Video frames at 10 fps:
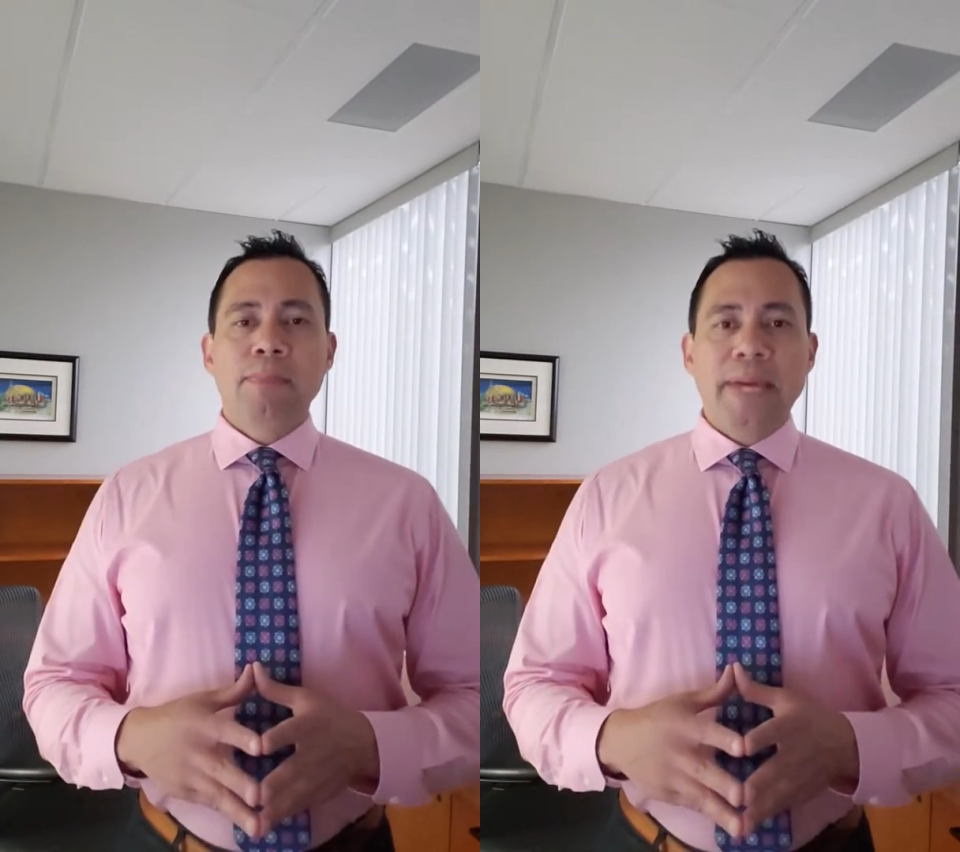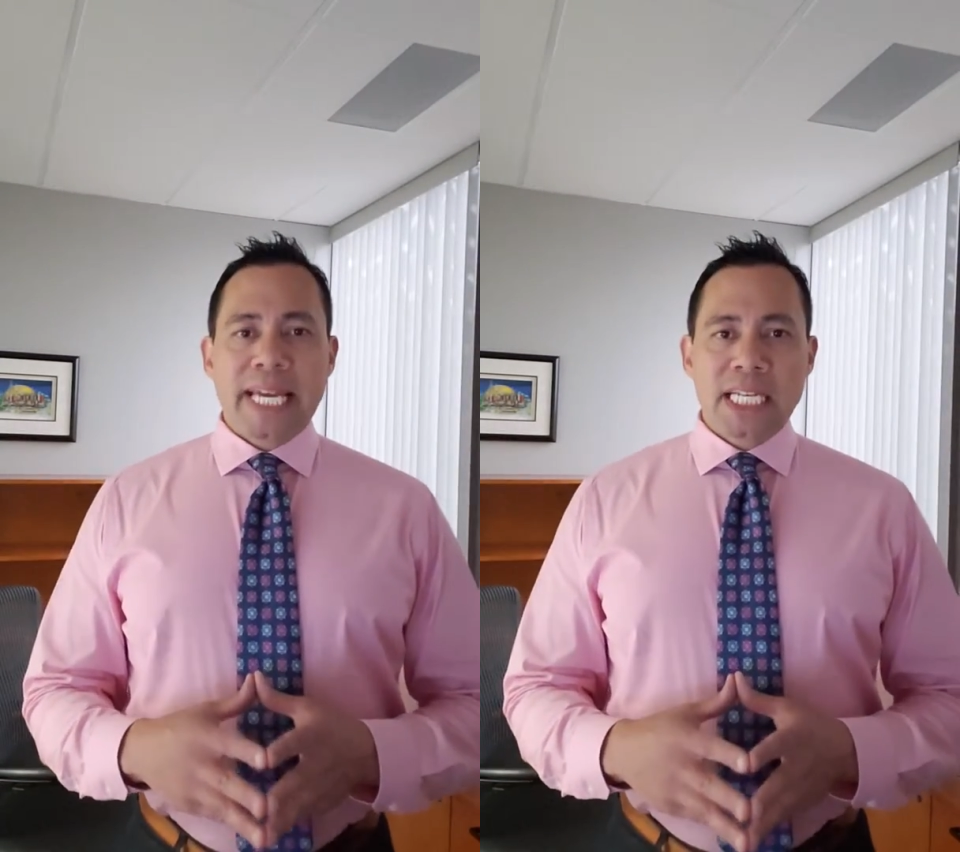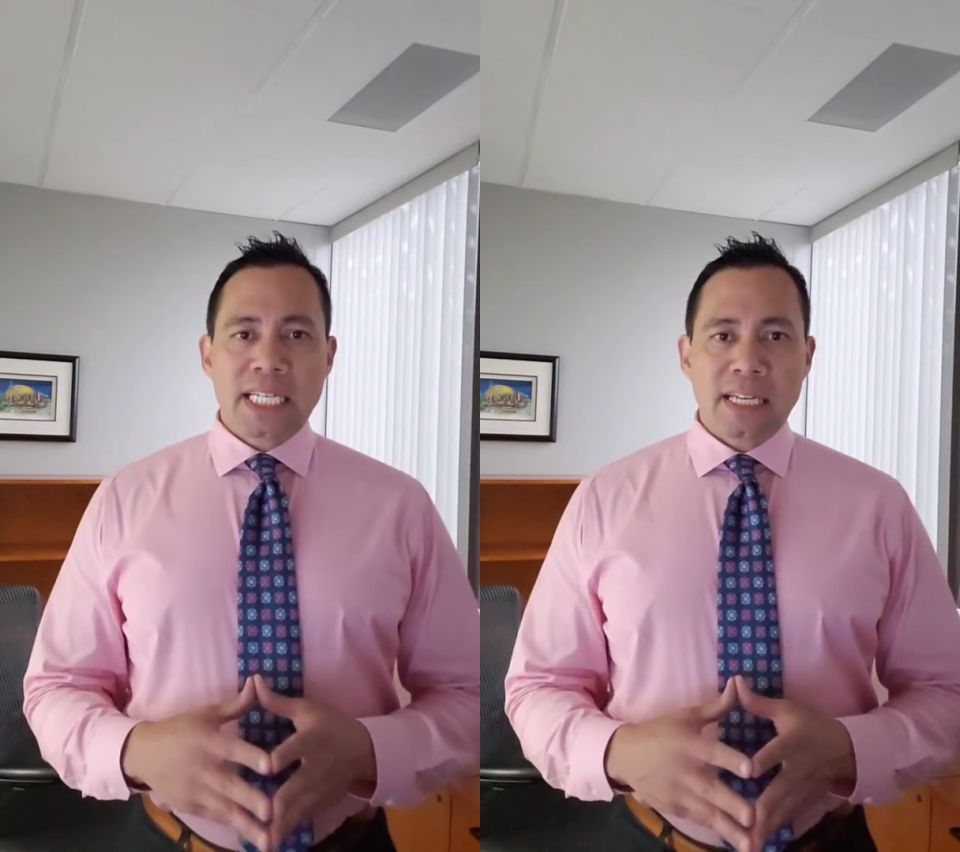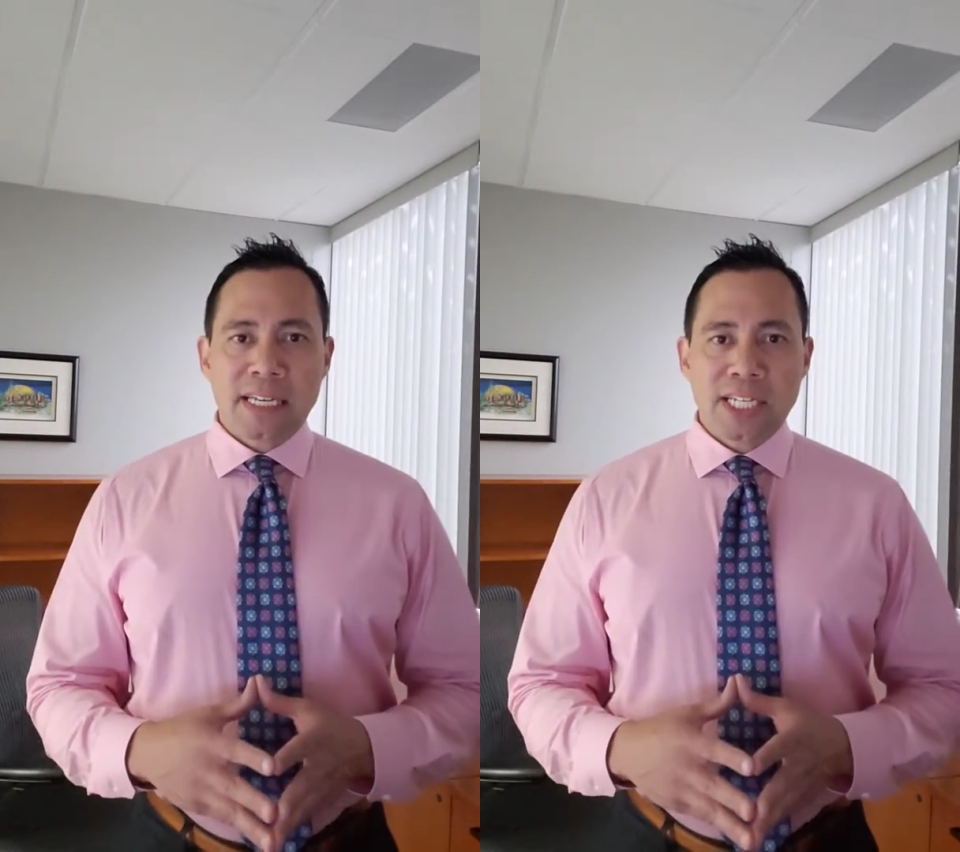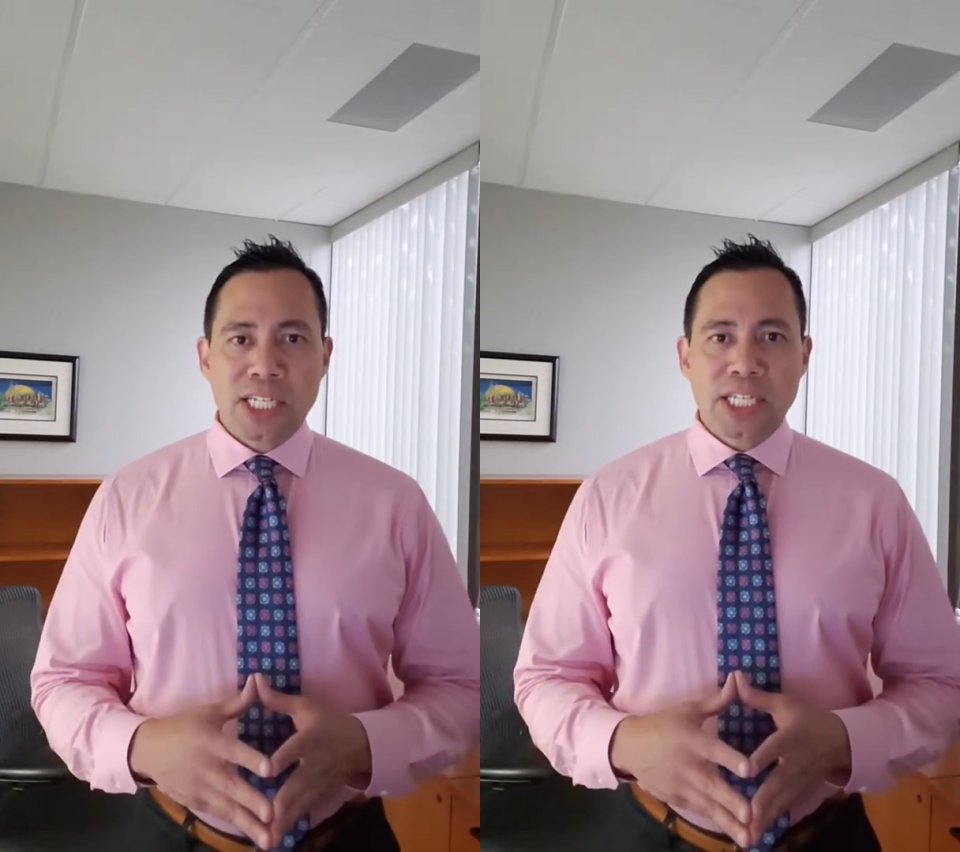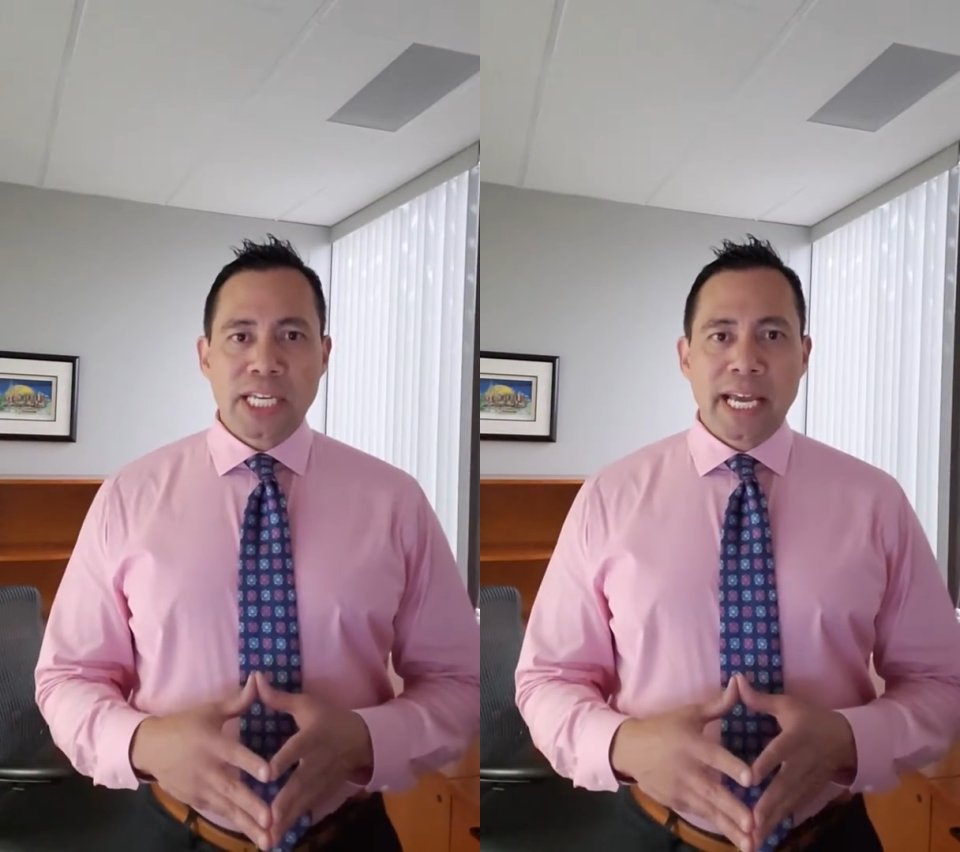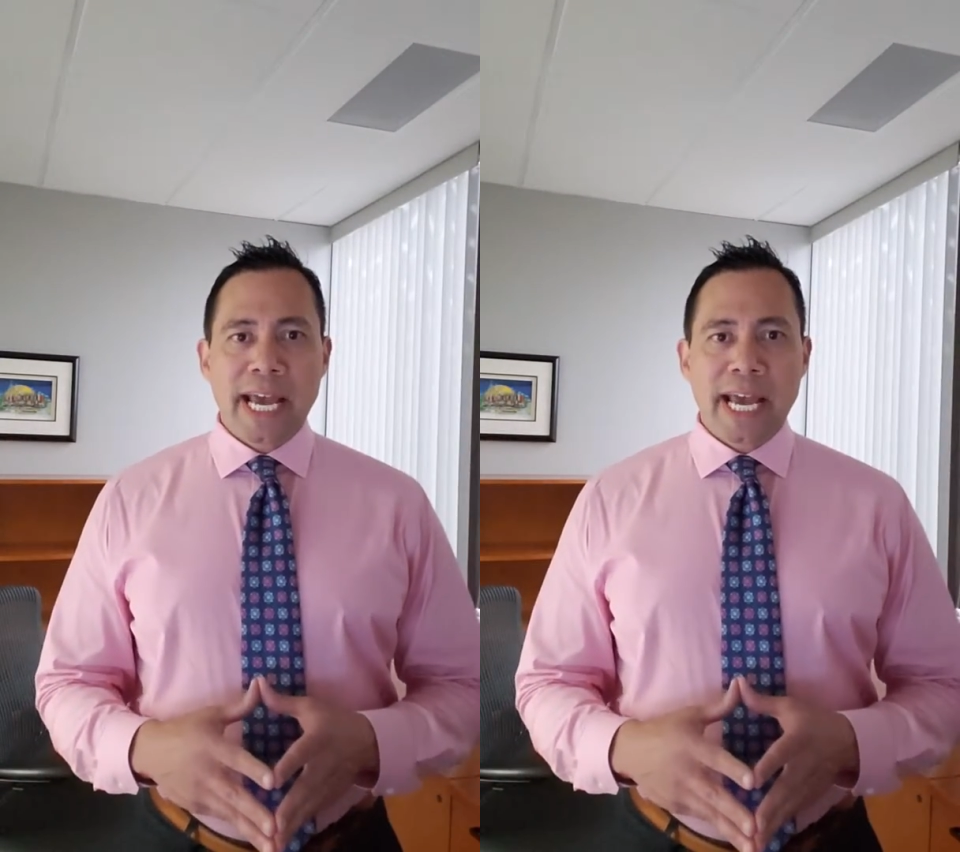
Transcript: PayAssist,